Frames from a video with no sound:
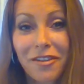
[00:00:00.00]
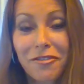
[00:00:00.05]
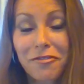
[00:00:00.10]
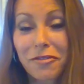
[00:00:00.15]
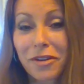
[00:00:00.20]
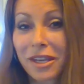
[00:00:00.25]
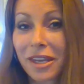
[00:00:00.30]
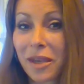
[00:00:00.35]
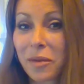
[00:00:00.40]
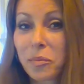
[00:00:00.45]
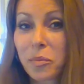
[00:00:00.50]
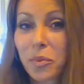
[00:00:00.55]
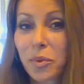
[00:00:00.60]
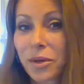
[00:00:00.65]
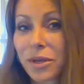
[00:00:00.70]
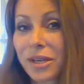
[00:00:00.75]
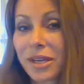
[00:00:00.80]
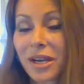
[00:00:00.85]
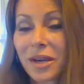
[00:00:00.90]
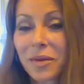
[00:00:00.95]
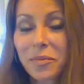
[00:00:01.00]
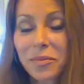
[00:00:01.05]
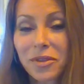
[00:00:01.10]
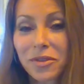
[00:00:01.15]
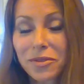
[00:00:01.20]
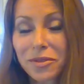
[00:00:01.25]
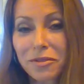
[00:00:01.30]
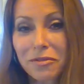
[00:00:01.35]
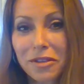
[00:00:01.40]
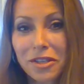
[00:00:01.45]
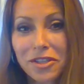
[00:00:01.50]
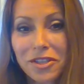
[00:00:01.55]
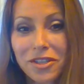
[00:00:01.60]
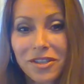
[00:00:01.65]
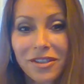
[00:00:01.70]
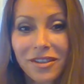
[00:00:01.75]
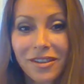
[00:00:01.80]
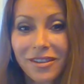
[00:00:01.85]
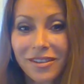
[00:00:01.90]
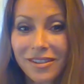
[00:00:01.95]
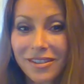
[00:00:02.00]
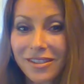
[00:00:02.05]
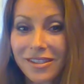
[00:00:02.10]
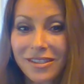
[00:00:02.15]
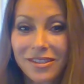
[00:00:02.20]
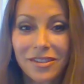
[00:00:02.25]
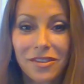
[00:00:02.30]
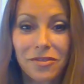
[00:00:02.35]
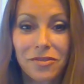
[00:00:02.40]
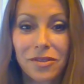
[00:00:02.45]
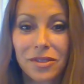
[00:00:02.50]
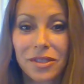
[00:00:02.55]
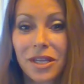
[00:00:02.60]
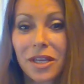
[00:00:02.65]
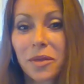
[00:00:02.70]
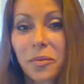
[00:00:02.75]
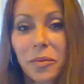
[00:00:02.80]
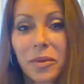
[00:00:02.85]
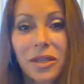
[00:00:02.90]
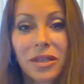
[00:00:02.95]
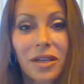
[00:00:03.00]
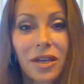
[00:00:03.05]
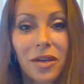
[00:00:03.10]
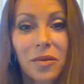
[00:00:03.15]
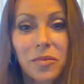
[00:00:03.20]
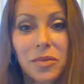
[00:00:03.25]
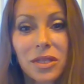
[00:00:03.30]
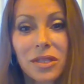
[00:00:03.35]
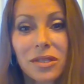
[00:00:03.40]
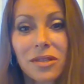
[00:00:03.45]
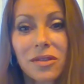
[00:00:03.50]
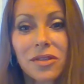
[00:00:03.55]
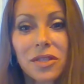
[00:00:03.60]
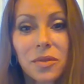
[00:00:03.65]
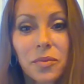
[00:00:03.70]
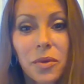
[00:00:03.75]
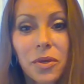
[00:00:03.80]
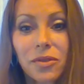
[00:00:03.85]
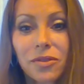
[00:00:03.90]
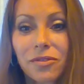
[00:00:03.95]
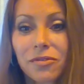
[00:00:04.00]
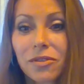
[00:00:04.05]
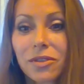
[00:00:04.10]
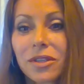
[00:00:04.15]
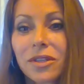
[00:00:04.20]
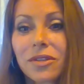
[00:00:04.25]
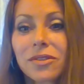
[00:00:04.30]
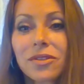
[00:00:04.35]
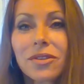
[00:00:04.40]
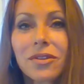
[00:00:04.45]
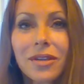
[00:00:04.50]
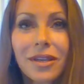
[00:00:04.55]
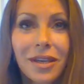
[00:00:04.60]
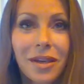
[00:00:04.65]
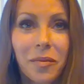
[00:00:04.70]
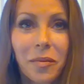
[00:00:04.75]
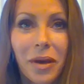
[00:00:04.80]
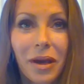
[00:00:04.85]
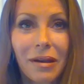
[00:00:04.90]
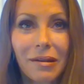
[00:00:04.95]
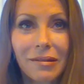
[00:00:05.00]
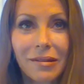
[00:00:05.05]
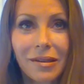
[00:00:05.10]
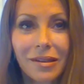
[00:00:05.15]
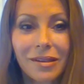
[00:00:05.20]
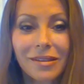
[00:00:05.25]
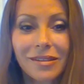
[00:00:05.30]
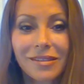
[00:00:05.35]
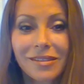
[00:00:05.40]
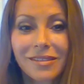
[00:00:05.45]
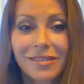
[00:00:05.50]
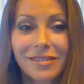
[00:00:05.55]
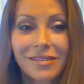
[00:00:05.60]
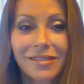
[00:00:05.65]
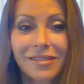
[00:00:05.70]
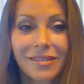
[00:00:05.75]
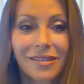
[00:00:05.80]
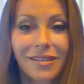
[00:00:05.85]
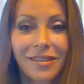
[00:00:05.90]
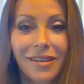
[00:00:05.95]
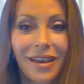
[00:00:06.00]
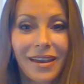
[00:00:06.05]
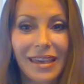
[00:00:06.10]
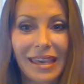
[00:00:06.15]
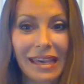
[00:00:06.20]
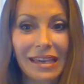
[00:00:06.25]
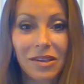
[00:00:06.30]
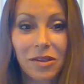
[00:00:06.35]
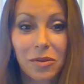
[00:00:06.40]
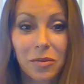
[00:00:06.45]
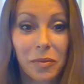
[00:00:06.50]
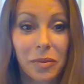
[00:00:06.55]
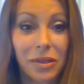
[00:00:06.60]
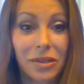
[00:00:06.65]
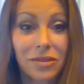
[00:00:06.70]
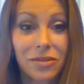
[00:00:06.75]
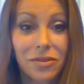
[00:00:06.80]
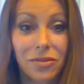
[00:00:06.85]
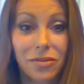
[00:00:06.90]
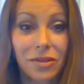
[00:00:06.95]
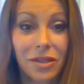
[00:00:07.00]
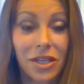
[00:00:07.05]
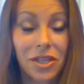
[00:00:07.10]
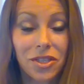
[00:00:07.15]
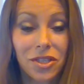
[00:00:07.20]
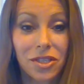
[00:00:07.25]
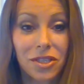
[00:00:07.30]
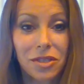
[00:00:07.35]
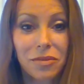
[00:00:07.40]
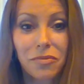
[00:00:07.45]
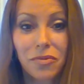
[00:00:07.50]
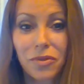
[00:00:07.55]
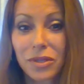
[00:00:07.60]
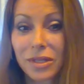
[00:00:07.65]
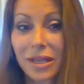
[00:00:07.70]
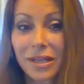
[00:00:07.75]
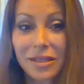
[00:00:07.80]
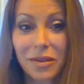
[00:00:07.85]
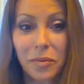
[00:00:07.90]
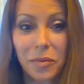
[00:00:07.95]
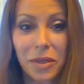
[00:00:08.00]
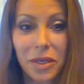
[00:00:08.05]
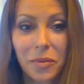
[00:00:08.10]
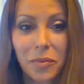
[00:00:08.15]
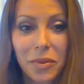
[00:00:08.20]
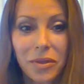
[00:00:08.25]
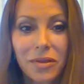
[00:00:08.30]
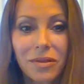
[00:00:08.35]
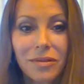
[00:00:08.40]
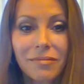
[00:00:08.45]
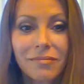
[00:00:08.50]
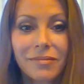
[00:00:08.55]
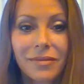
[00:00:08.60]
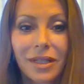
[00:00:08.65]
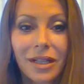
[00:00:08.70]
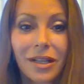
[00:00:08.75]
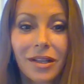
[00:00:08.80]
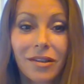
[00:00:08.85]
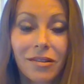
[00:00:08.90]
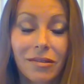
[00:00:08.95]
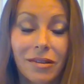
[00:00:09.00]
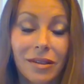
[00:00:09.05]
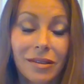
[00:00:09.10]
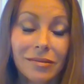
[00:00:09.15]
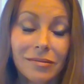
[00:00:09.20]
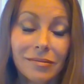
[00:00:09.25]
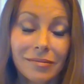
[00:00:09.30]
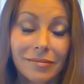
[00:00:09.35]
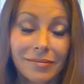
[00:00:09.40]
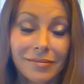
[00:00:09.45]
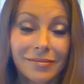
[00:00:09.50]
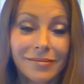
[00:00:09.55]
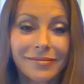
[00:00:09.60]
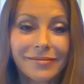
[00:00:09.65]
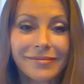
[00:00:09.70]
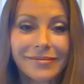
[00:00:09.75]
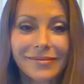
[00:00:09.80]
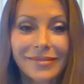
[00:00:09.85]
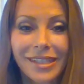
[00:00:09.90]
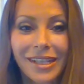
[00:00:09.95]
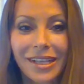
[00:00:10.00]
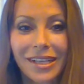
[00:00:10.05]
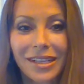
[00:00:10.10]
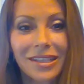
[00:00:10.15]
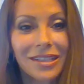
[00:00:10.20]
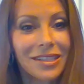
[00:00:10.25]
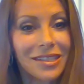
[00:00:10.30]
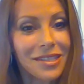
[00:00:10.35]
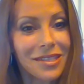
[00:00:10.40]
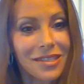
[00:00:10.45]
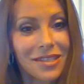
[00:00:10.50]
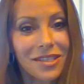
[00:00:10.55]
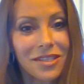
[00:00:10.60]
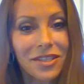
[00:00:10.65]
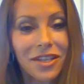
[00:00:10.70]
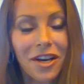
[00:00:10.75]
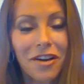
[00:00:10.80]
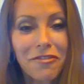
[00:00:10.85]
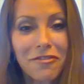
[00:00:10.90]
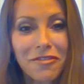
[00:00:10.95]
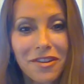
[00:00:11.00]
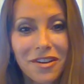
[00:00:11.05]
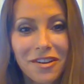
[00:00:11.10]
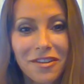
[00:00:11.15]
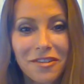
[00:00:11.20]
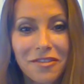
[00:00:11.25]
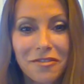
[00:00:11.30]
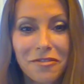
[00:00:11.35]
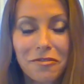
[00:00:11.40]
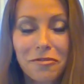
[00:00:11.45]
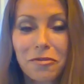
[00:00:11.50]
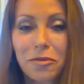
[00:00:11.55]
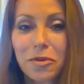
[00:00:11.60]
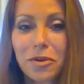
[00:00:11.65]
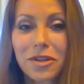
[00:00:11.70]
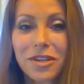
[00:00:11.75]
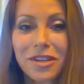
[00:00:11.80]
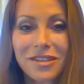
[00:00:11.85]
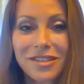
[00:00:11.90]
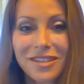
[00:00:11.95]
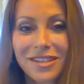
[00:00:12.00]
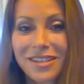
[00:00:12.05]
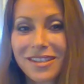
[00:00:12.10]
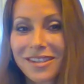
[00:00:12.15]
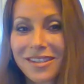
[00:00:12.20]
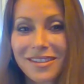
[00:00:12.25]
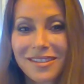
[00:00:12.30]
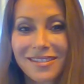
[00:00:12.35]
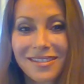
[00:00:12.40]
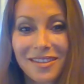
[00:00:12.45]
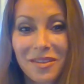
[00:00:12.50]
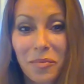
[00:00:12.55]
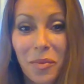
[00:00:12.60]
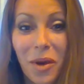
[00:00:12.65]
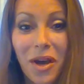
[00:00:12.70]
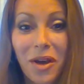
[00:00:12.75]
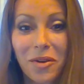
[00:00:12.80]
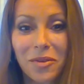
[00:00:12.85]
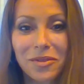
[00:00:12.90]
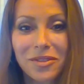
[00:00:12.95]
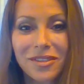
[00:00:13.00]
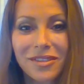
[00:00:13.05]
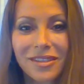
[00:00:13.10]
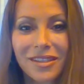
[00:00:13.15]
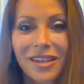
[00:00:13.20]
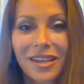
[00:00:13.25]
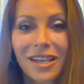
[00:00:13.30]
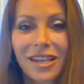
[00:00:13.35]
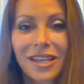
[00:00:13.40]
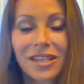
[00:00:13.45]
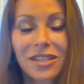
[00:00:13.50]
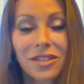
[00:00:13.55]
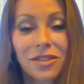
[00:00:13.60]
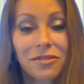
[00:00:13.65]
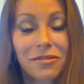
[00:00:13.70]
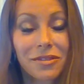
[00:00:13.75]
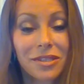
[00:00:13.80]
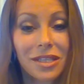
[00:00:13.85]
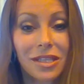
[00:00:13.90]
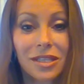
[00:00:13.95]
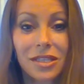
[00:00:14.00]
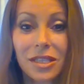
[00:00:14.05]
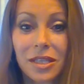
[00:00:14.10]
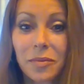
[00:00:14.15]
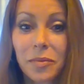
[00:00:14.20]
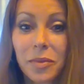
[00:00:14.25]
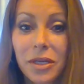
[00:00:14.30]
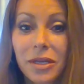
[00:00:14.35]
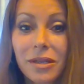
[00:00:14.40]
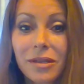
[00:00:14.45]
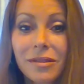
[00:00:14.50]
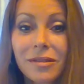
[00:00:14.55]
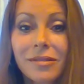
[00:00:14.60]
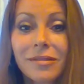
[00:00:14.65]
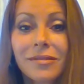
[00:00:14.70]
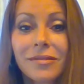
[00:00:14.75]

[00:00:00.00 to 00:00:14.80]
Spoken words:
when I bring up those questions, the resentment comes as a response. What are you talking about? That I cannot build relationship with other people? Well, let's discover what is it about. So we dig deeper,